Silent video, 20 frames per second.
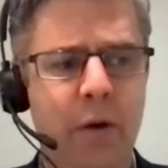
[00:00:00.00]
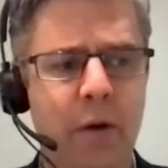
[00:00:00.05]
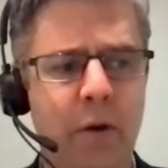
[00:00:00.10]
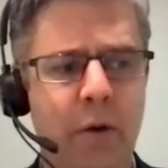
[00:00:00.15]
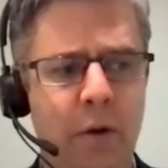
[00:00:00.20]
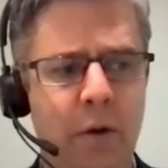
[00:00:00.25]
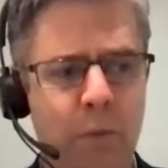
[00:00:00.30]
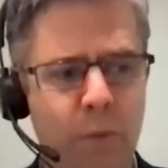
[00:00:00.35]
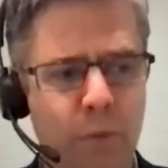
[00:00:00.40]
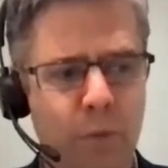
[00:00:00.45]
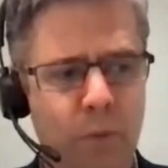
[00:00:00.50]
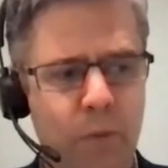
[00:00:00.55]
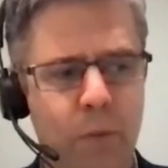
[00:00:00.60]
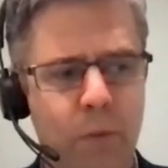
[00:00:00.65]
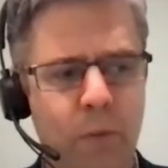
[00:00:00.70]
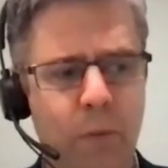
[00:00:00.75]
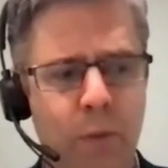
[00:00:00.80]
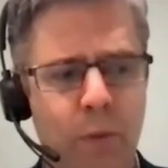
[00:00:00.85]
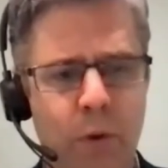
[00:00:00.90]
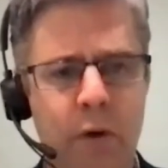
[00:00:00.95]
on
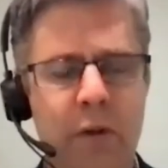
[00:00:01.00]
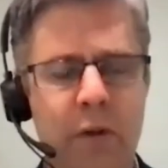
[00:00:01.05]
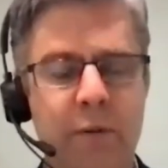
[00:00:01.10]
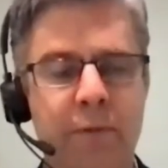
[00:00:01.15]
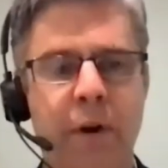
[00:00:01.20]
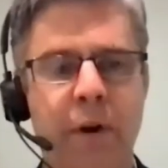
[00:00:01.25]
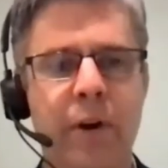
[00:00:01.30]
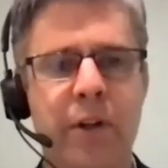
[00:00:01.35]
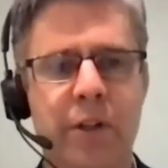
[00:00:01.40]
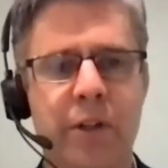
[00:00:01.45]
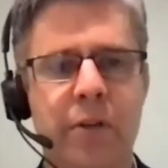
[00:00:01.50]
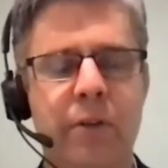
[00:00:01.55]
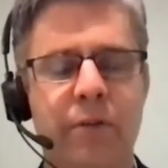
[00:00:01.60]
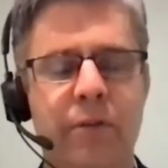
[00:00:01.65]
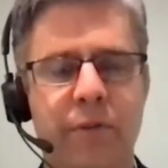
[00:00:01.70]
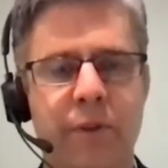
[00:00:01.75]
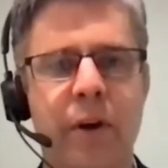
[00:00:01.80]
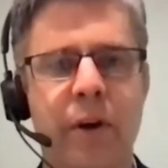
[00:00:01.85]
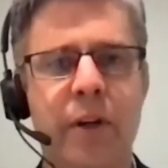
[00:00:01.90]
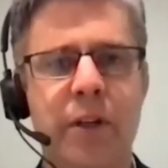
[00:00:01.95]
what to focus on
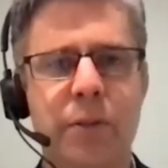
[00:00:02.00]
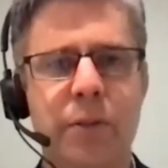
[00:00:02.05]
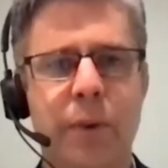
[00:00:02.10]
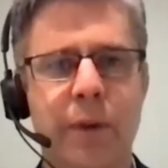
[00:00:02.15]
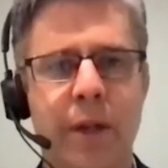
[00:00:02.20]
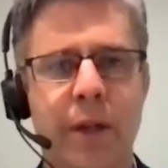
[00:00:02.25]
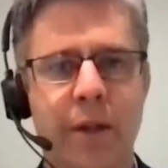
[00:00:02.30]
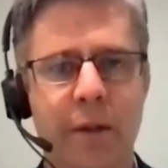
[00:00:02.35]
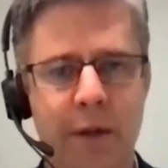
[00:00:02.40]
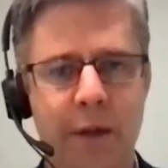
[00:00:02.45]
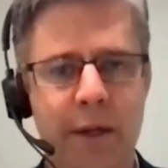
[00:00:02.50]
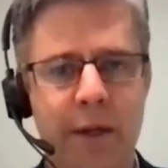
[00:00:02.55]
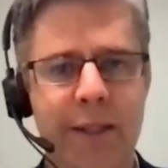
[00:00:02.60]
first when you're looking